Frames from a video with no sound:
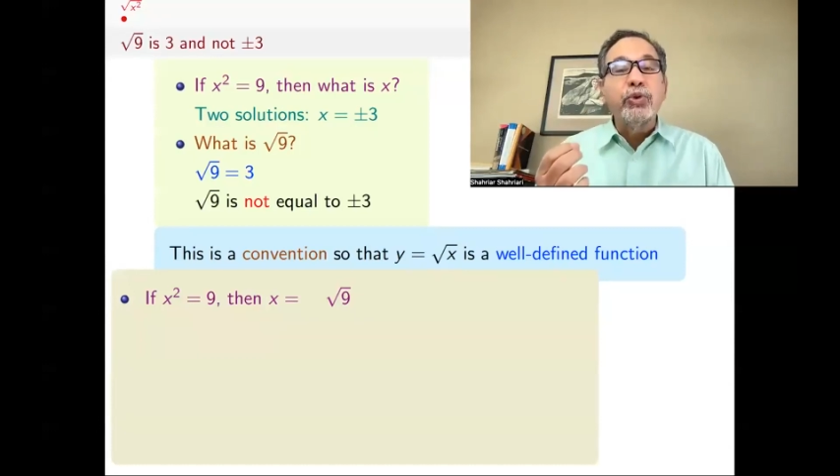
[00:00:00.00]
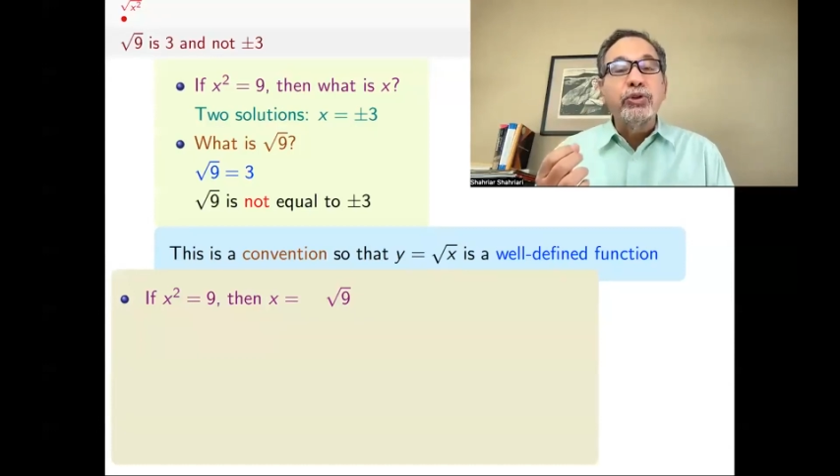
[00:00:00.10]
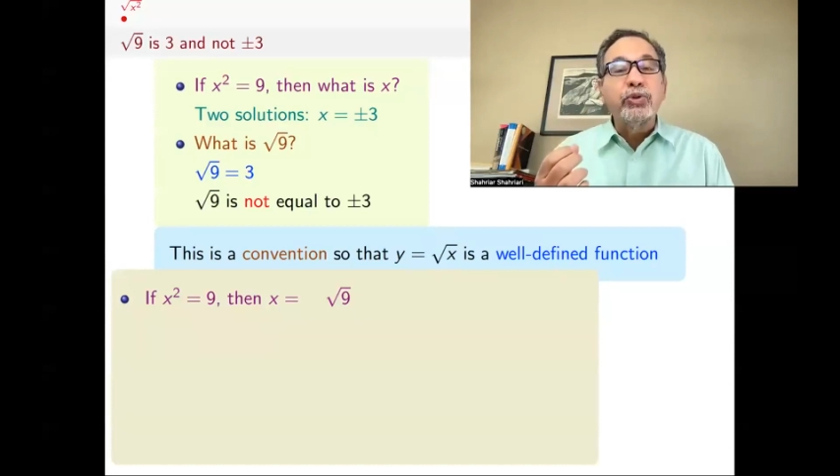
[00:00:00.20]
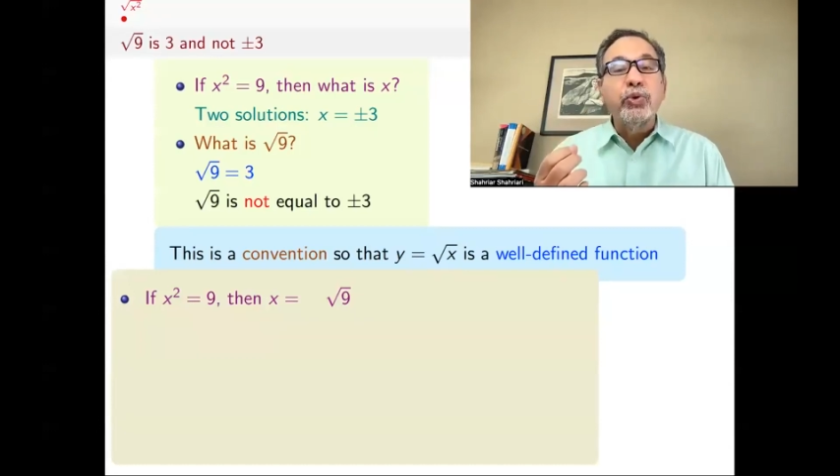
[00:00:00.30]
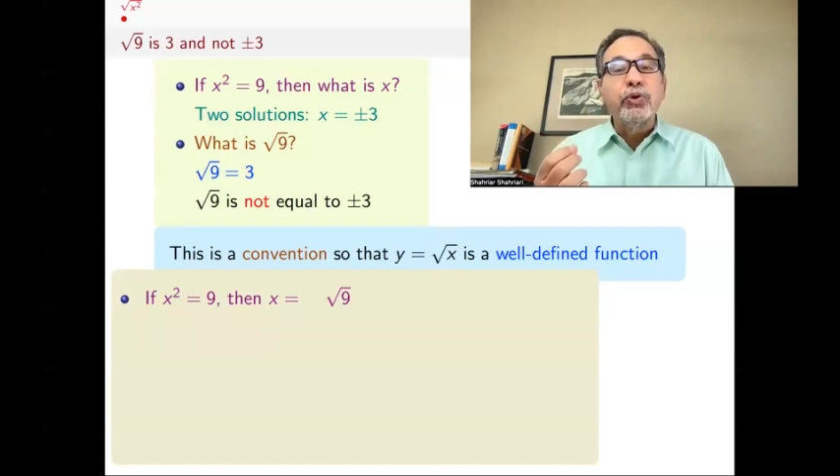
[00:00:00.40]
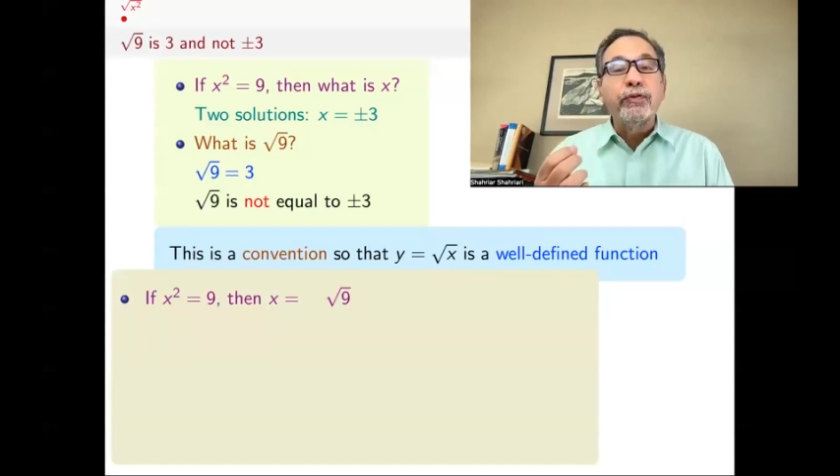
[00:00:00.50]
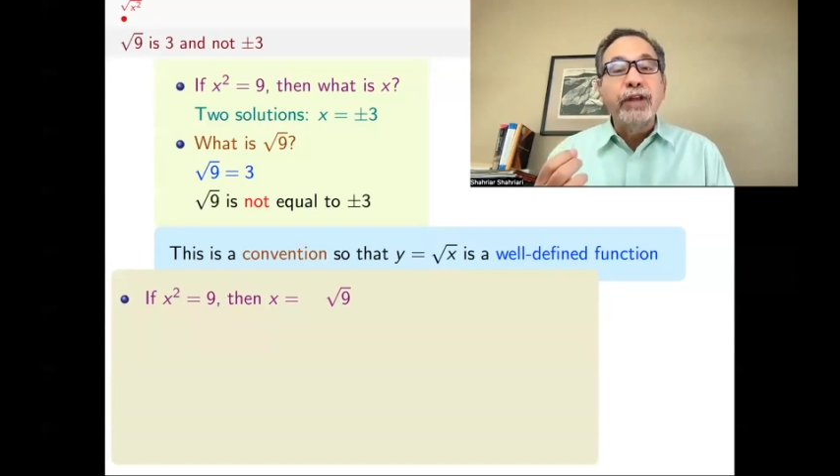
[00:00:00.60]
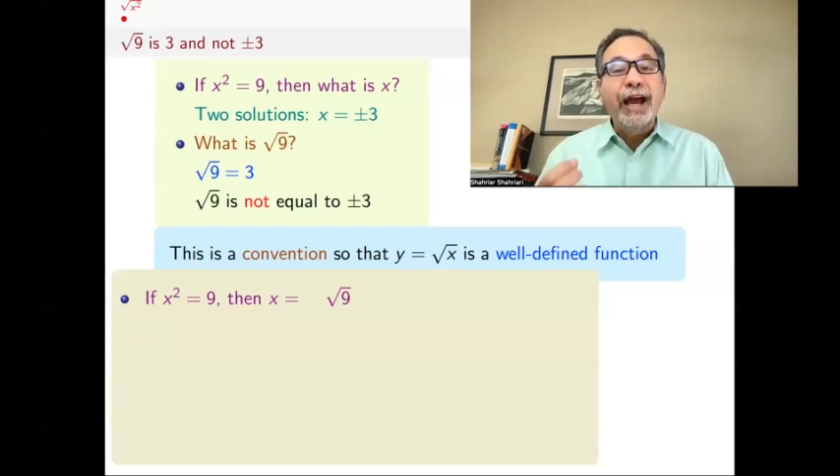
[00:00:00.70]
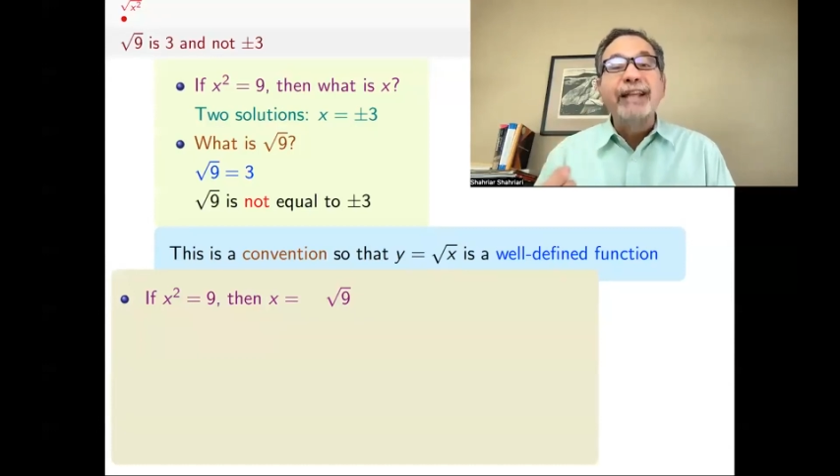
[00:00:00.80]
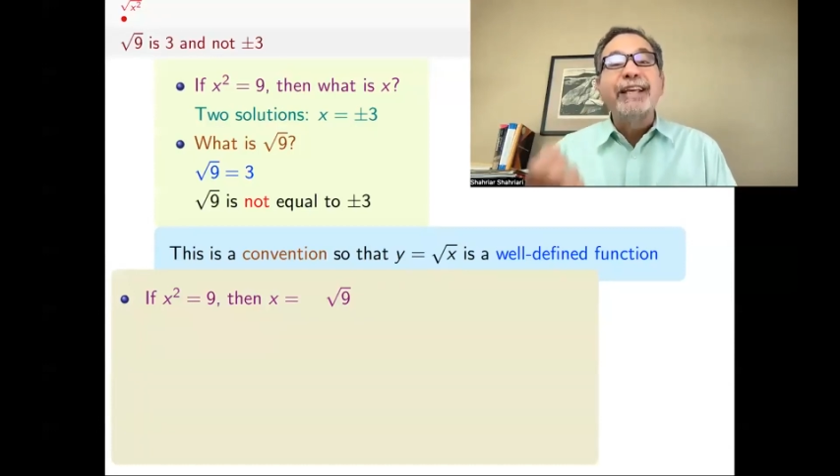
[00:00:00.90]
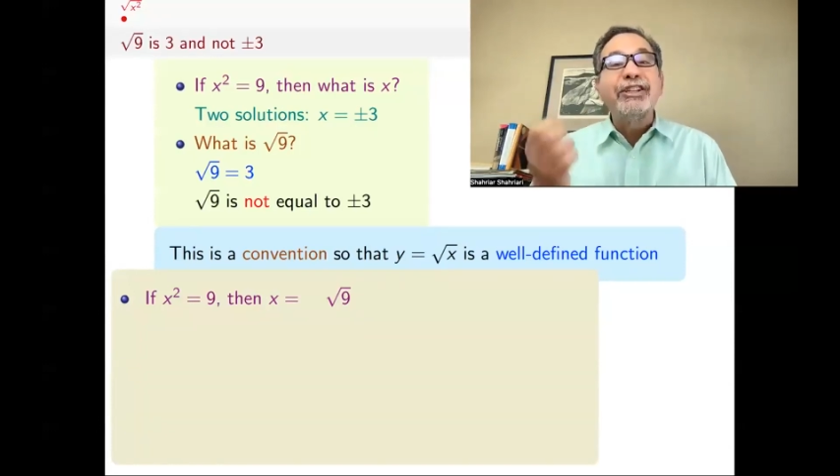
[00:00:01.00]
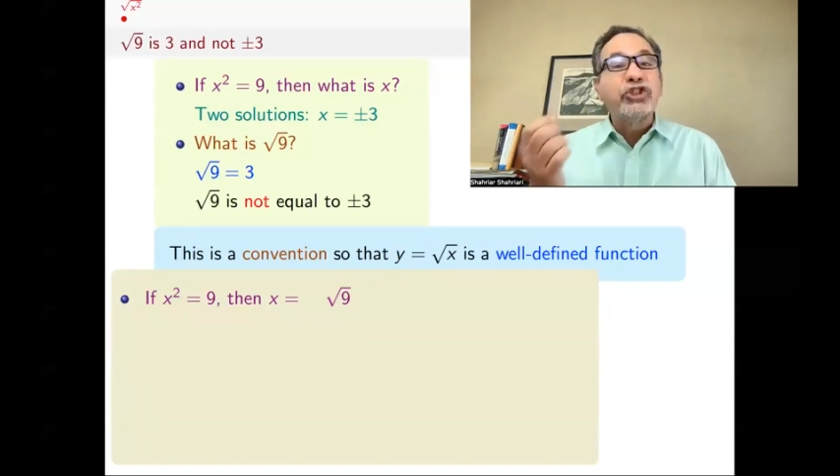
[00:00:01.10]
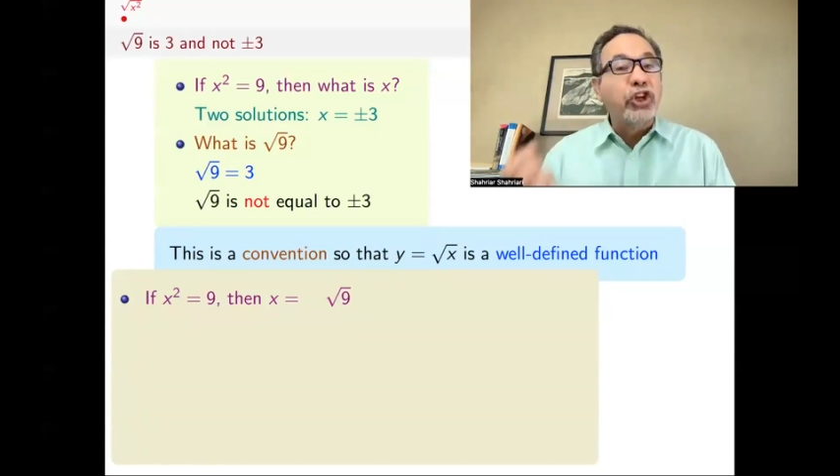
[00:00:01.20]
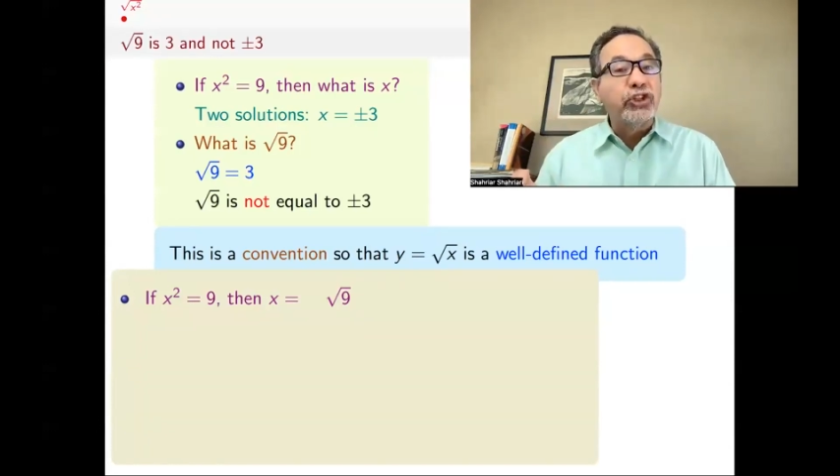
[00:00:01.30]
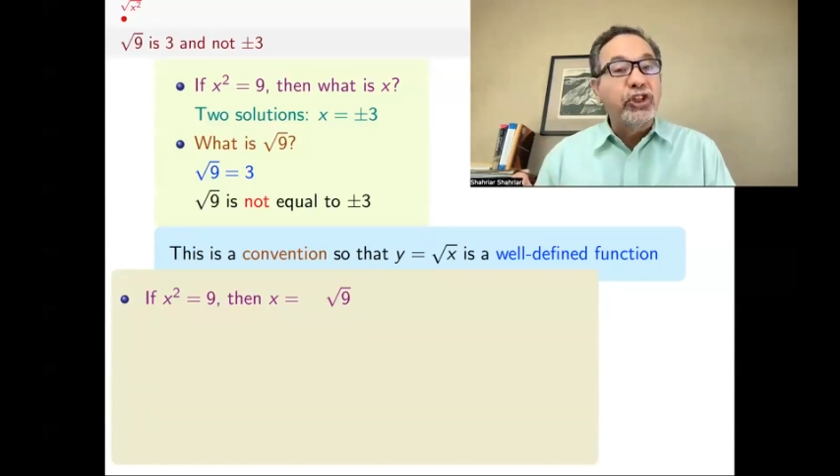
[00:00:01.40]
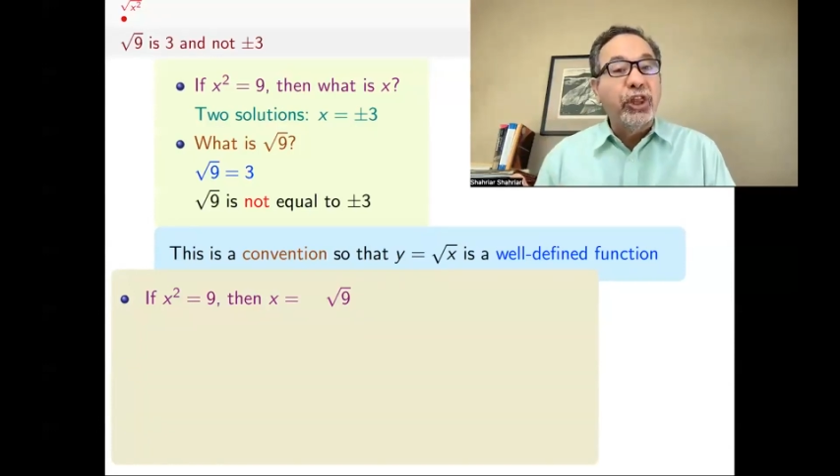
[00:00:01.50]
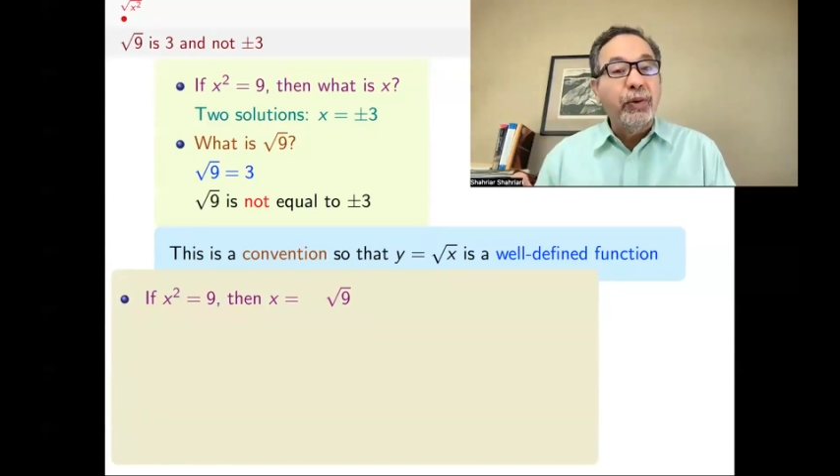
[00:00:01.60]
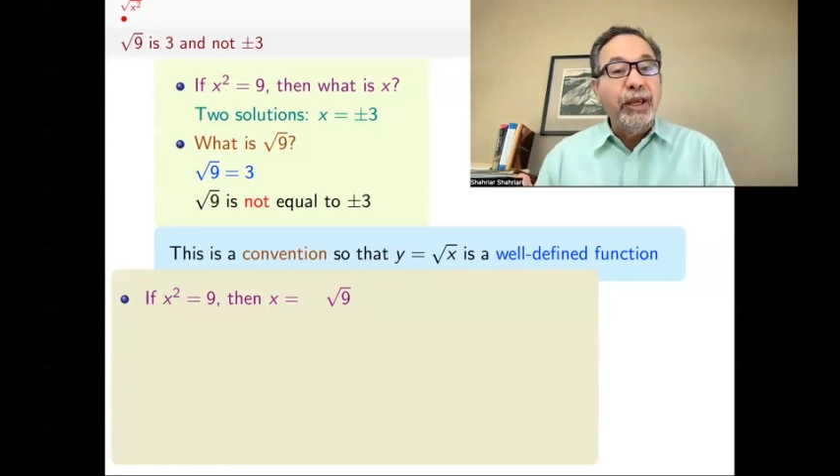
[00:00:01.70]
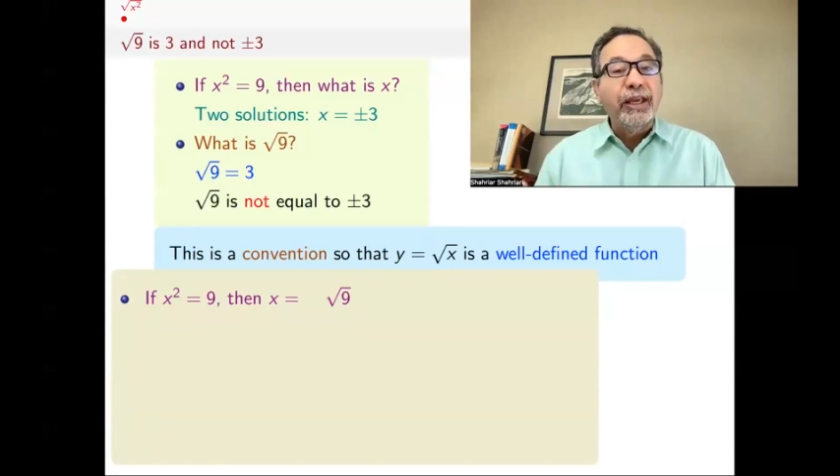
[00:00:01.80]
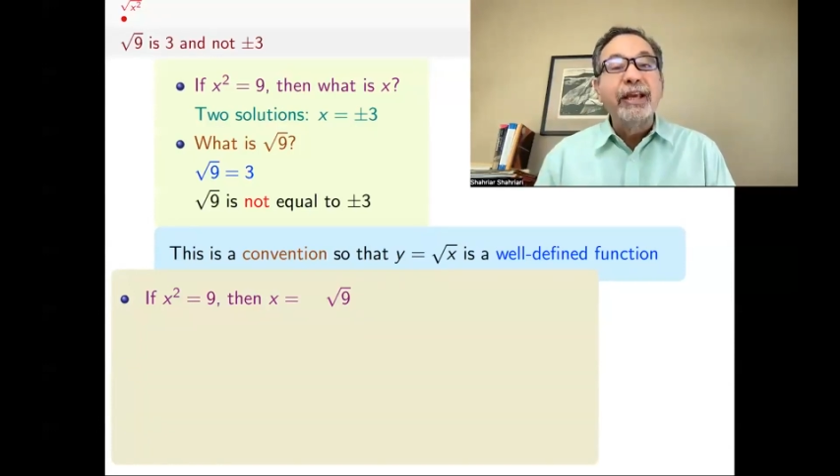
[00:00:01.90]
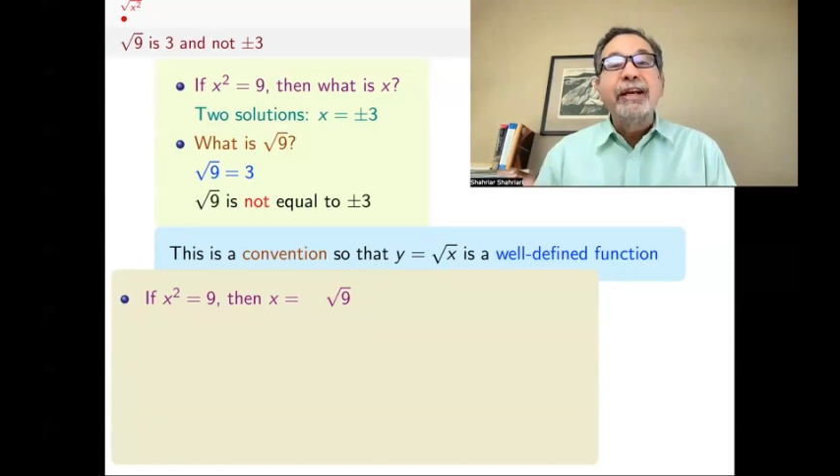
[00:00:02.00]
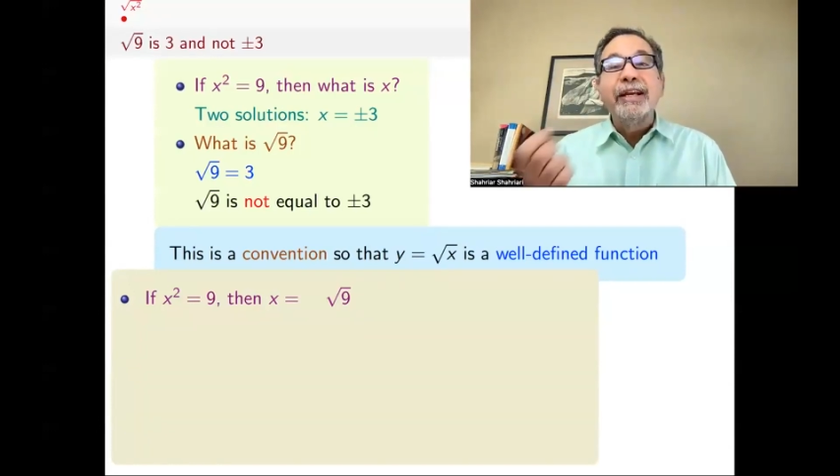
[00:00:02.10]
square root of 9 is just 3.